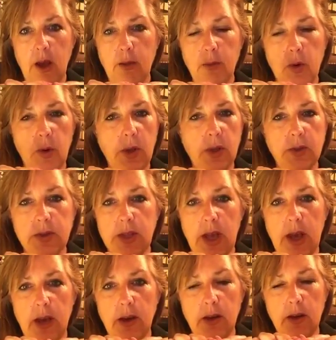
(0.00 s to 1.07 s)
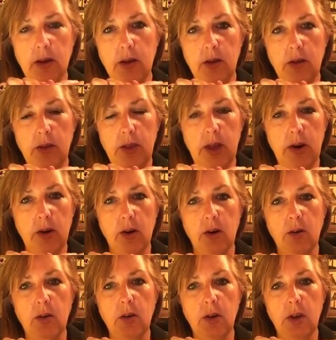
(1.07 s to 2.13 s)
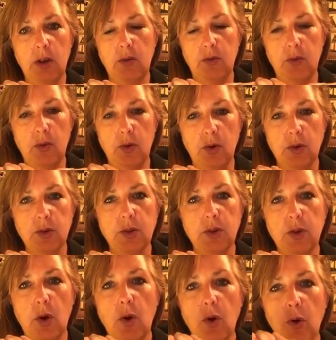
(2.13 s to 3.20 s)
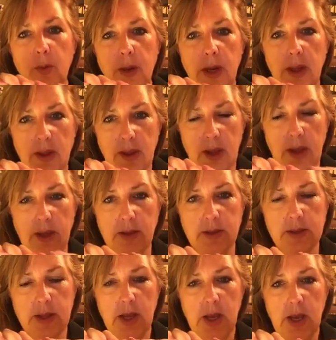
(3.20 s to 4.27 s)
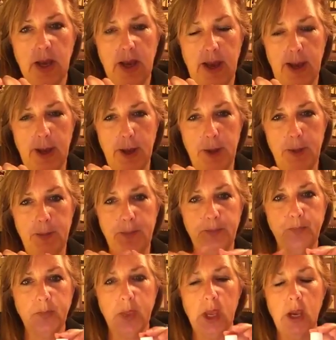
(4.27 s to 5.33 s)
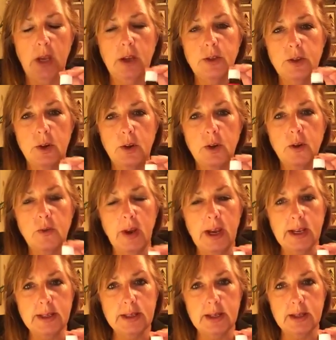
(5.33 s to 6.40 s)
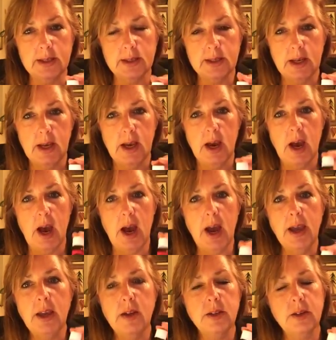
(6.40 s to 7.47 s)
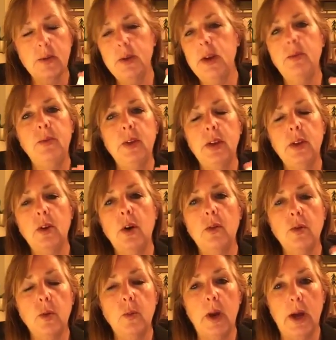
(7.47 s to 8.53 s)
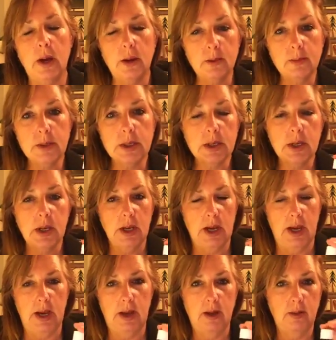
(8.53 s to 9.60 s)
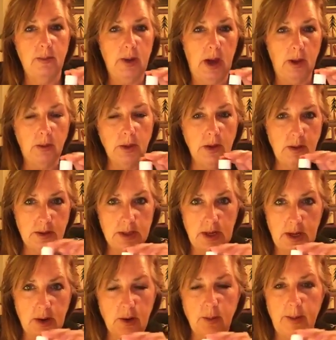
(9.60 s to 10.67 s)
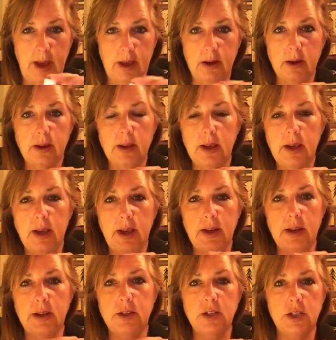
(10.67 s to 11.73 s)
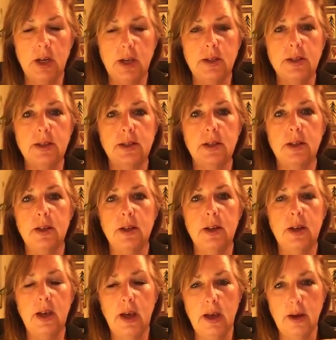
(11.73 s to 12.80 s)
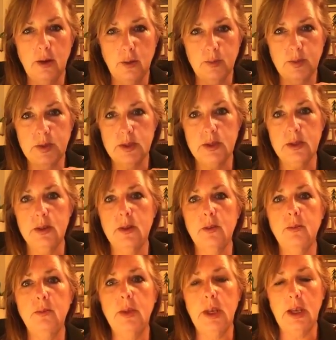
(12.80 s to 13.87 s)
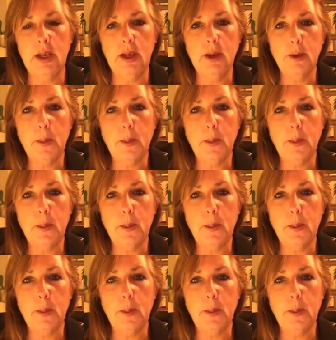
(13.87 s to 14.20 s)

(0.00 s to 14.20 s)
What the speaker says: oils that are good for so many things. So your frankincense, I use it when I'm feeling overwhelmed. I will use it aromatically, and it just helps me.